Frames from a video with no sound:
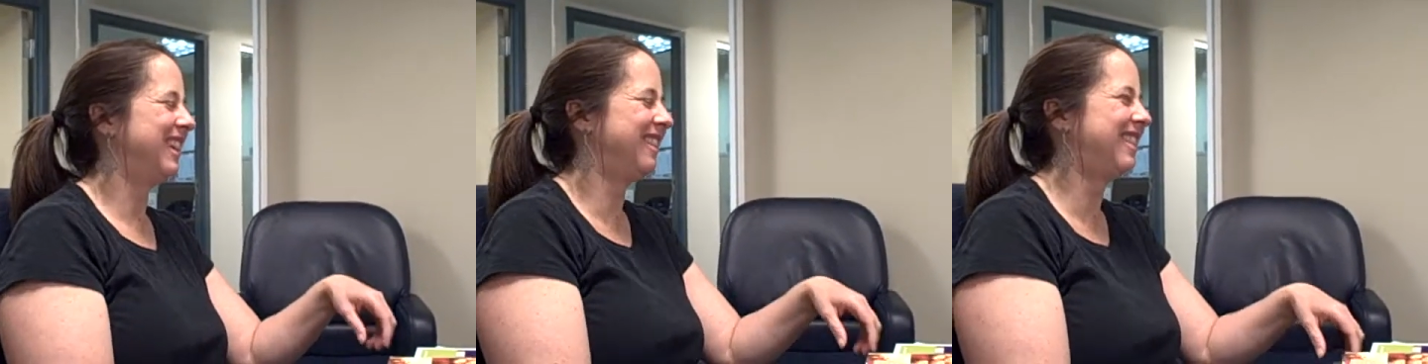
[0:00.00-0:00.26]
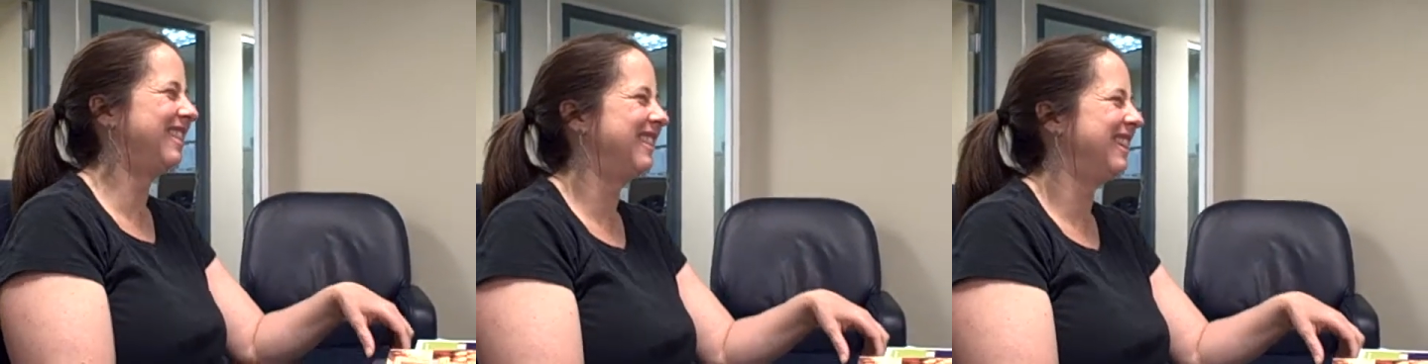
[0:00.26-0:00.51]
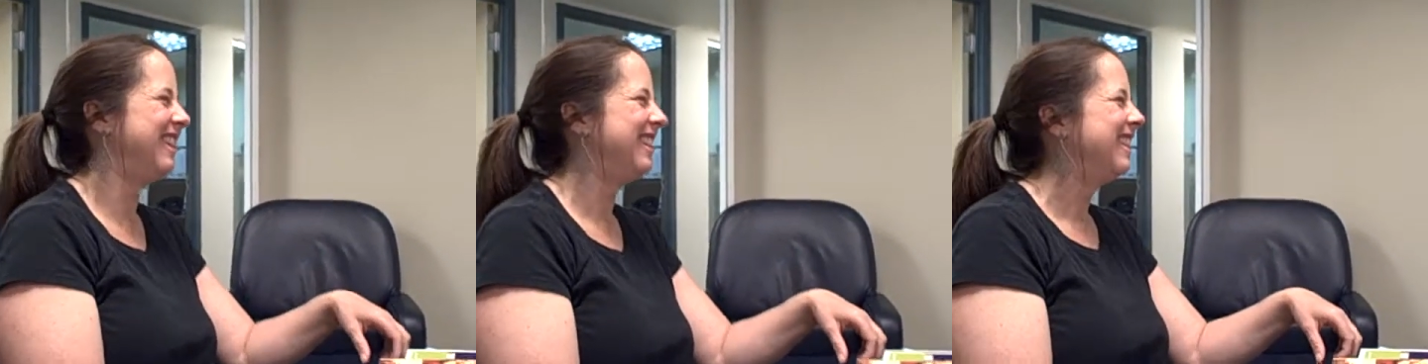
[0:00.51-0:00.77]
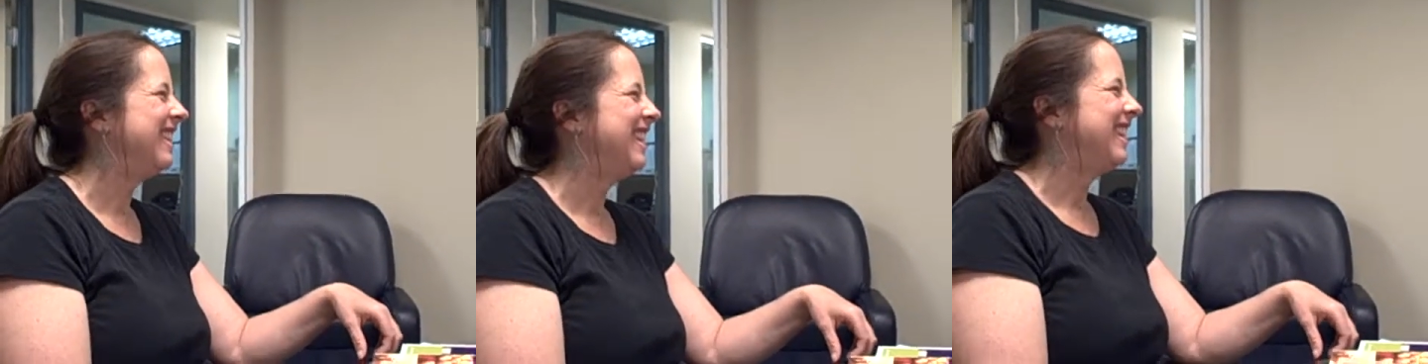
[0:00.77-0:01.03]
nine thirty.
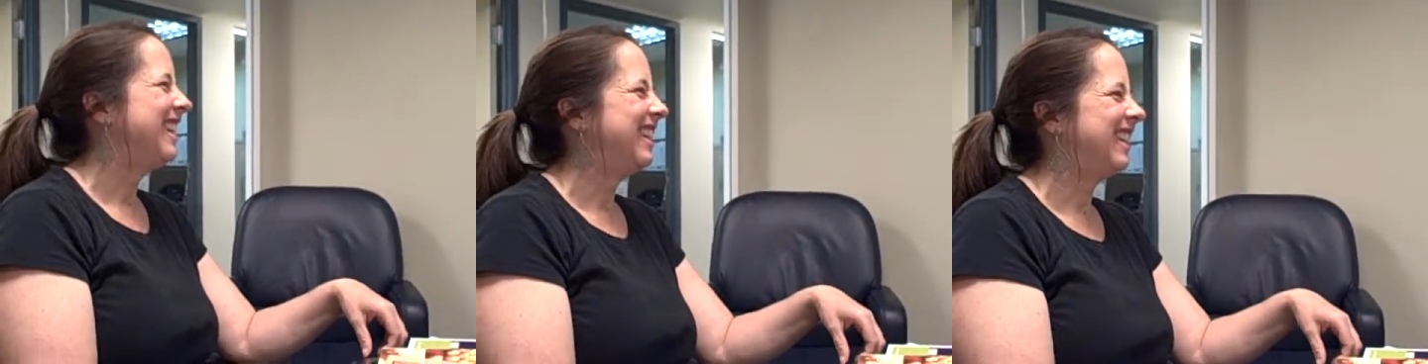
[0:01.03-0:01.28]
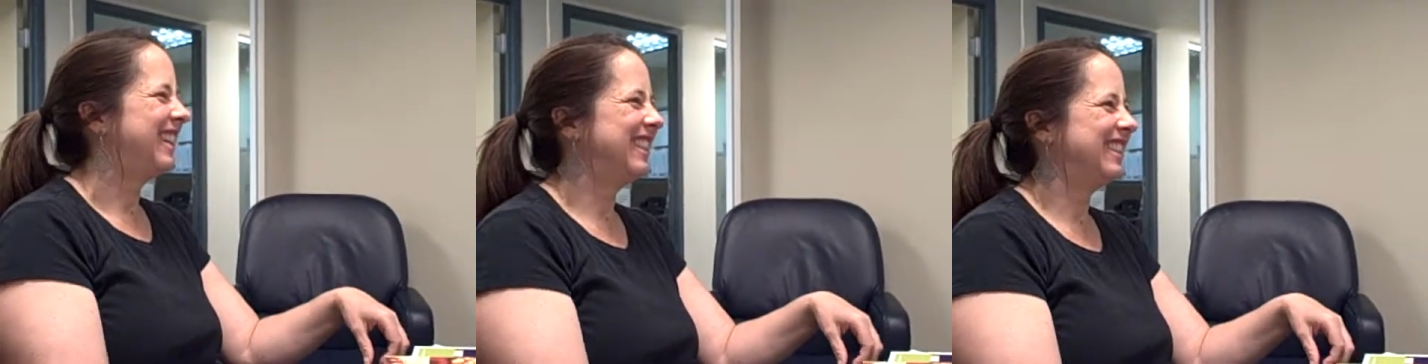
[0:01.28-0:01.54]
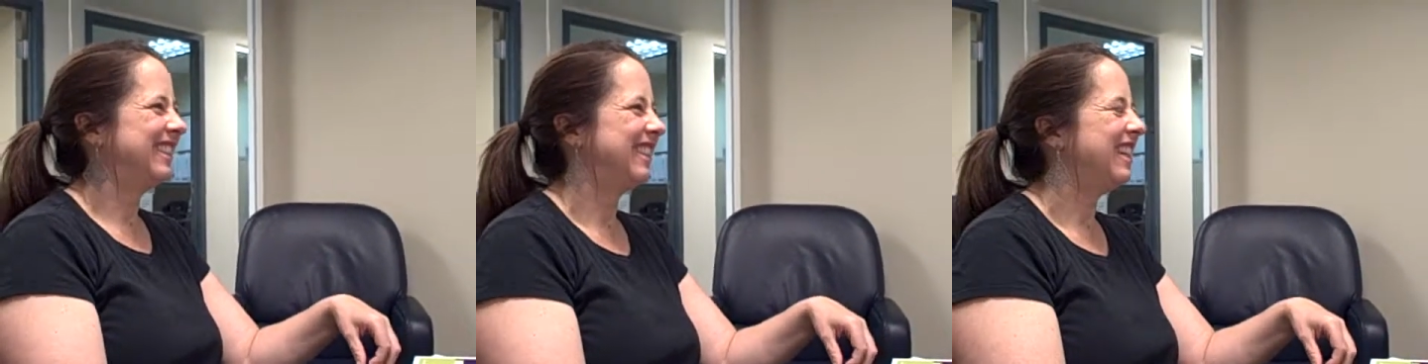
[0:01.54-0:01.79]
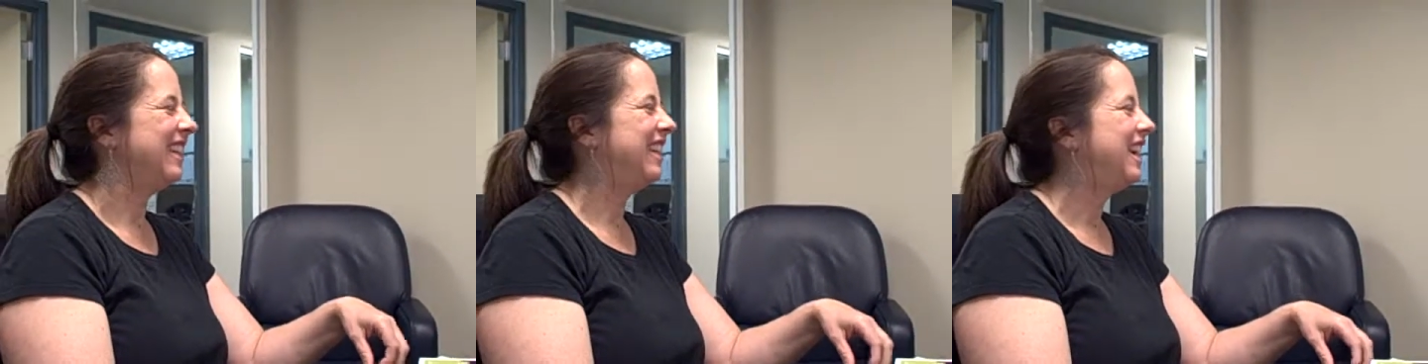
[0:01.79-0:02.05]
Yeah. Oh, yeah.
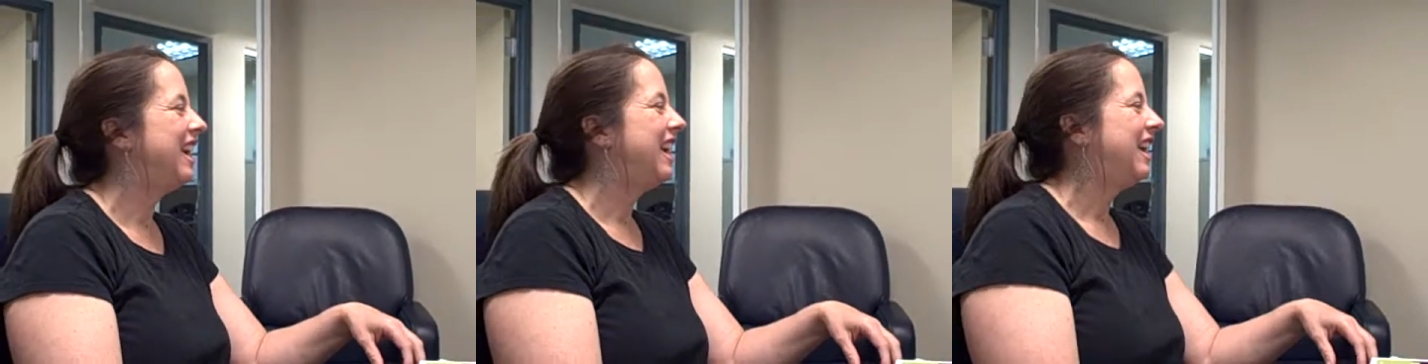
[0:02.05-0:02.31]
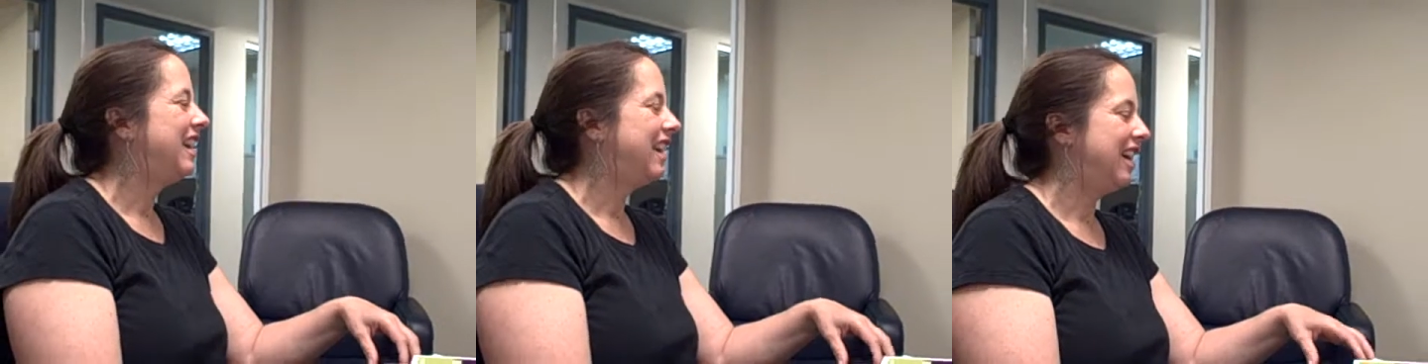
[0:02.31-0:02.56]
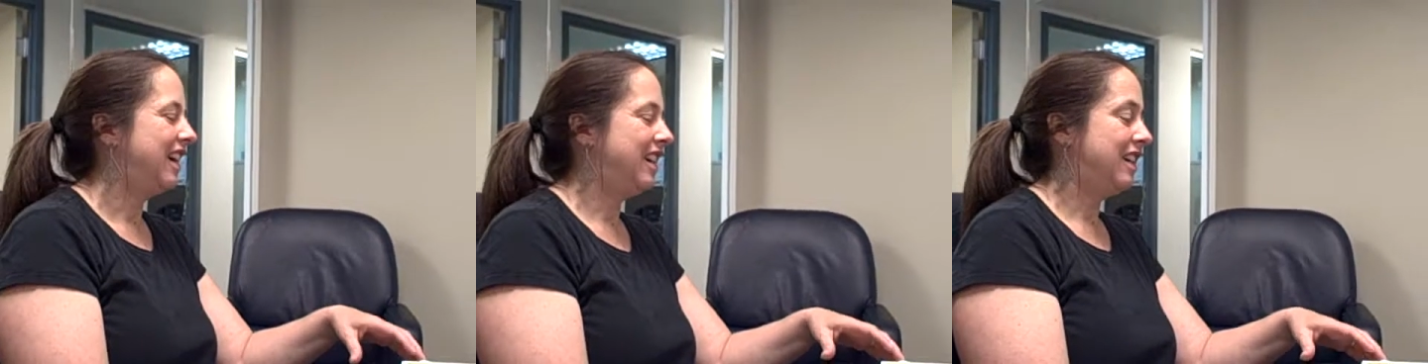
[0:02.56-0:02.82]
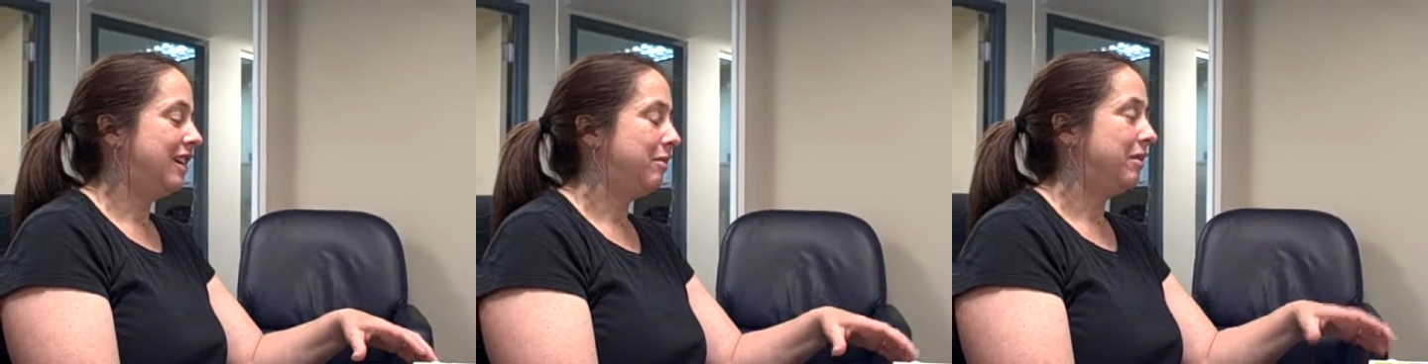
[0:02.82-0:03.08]

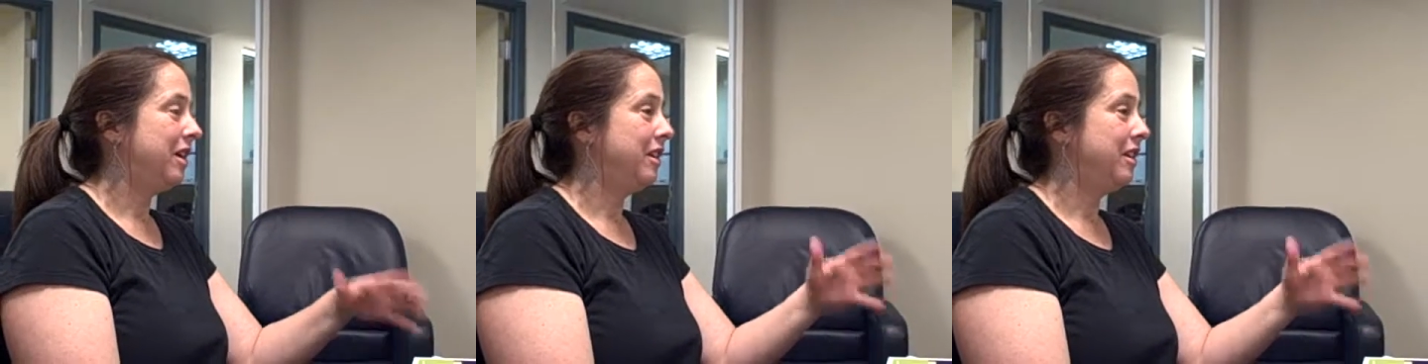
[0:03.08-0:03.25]
Um,